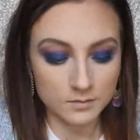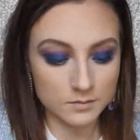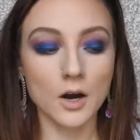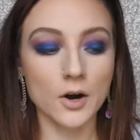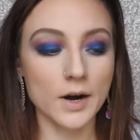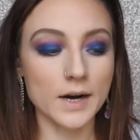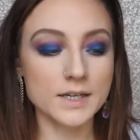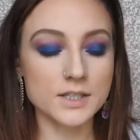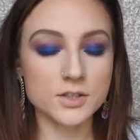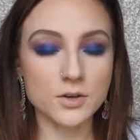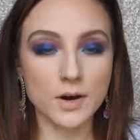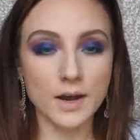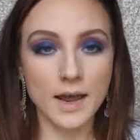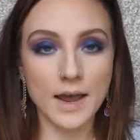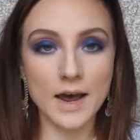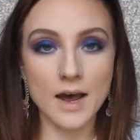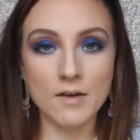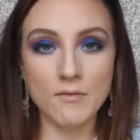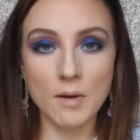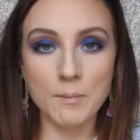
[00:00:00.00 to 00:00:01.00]
All right, so I
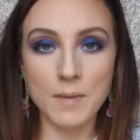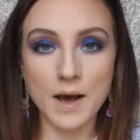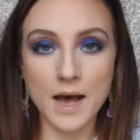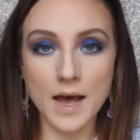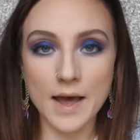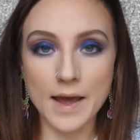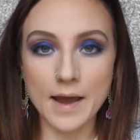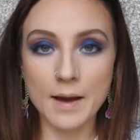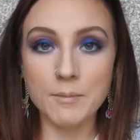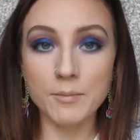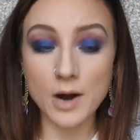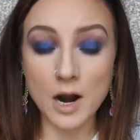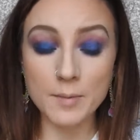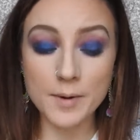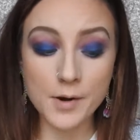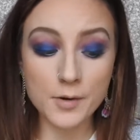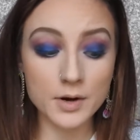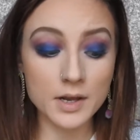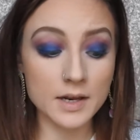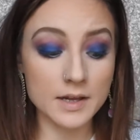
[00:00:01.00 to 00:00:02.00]
have my brow
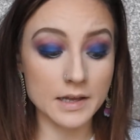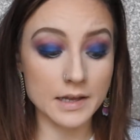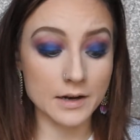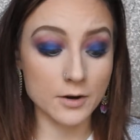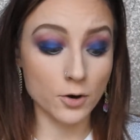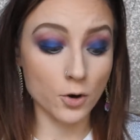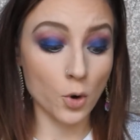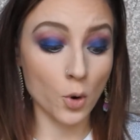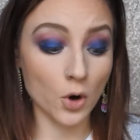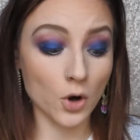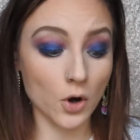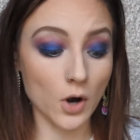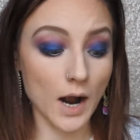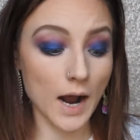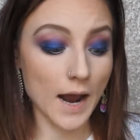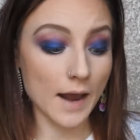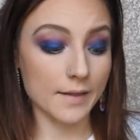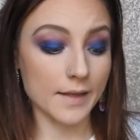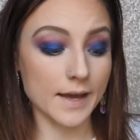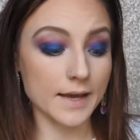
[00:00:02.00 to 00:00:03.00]
bone and inner corner
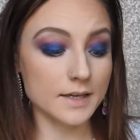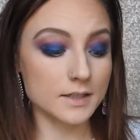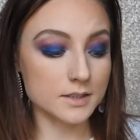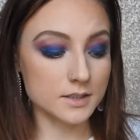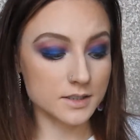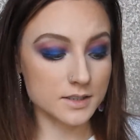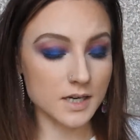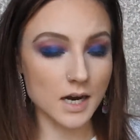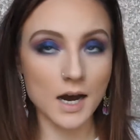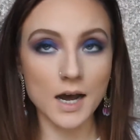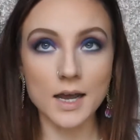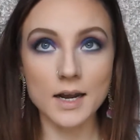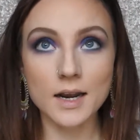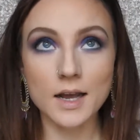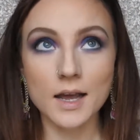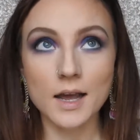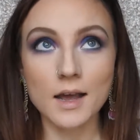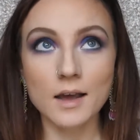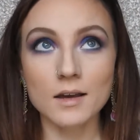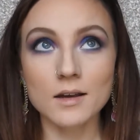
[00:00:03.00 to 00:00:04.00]
highlight done,
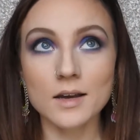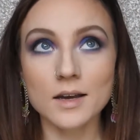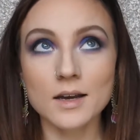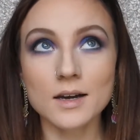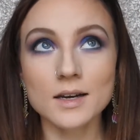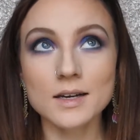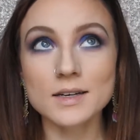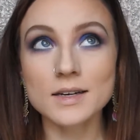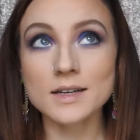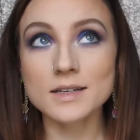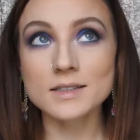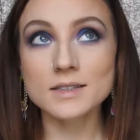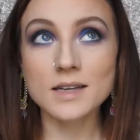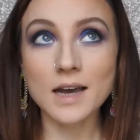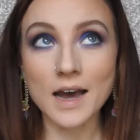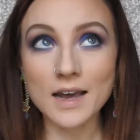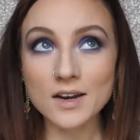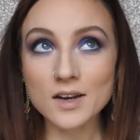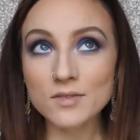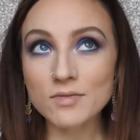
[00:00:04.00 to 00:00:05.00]
and it's
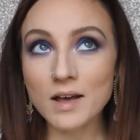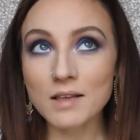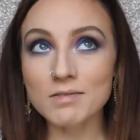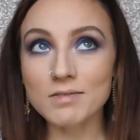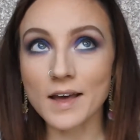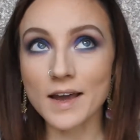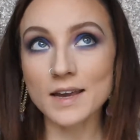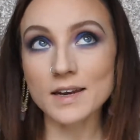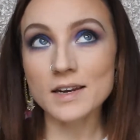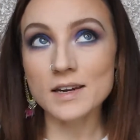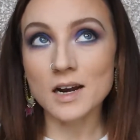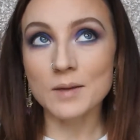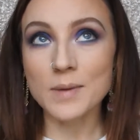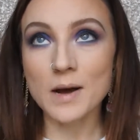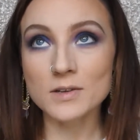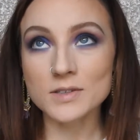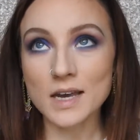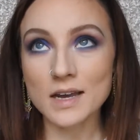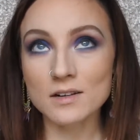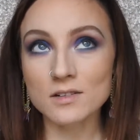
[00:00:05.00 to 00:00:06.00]
kind of lightening up
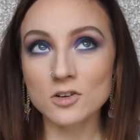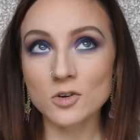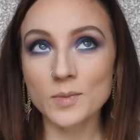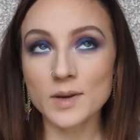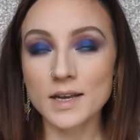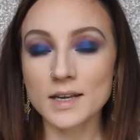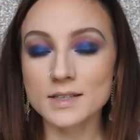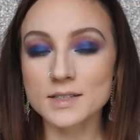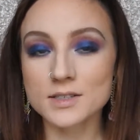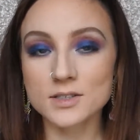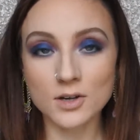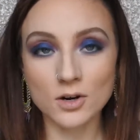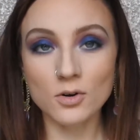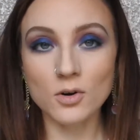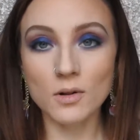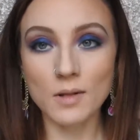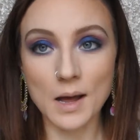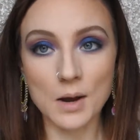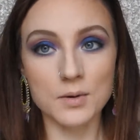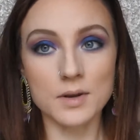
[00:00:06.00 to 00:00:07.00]
outside a little bit. It's still
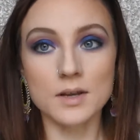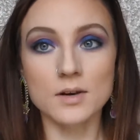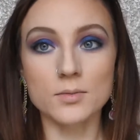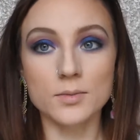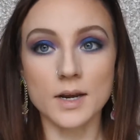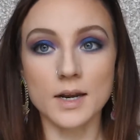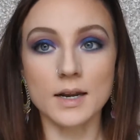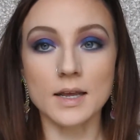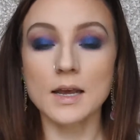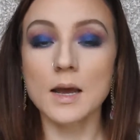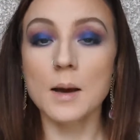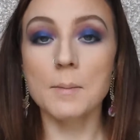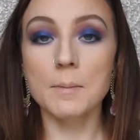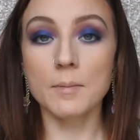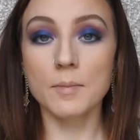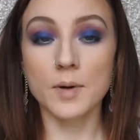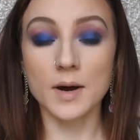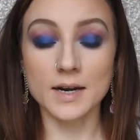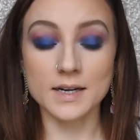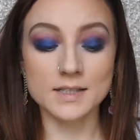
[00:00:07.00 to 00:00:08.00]
cloudy and rainy,
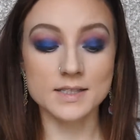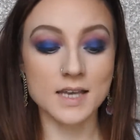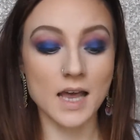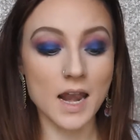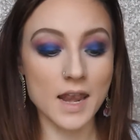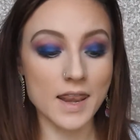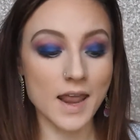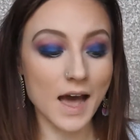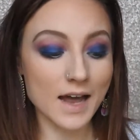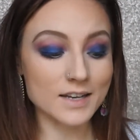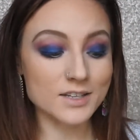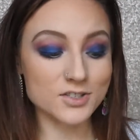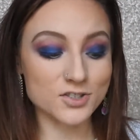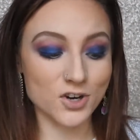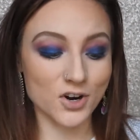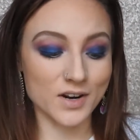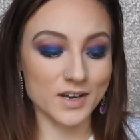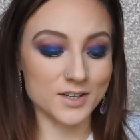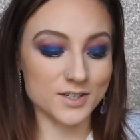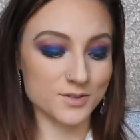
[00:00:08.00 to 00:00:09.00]
but it's not as
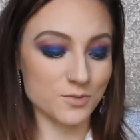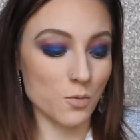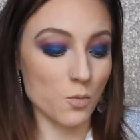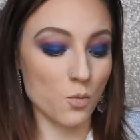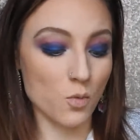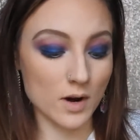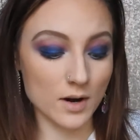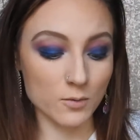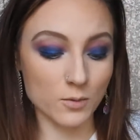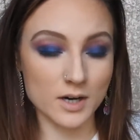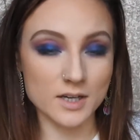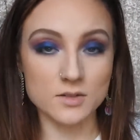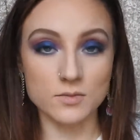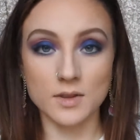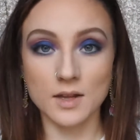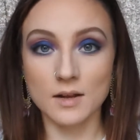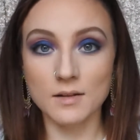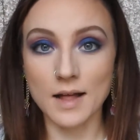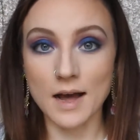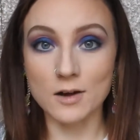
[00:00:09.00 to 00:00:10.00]
dark as what it was when
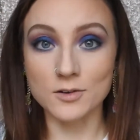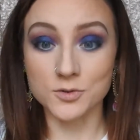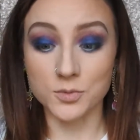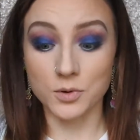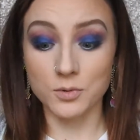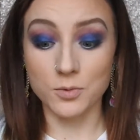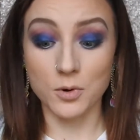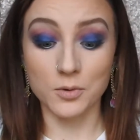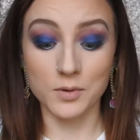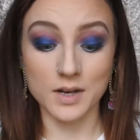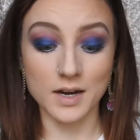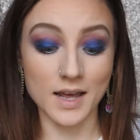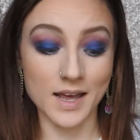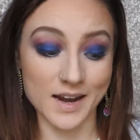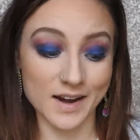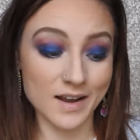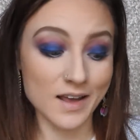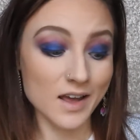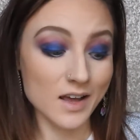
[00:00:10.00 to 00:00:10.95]
the clouds were rolling in.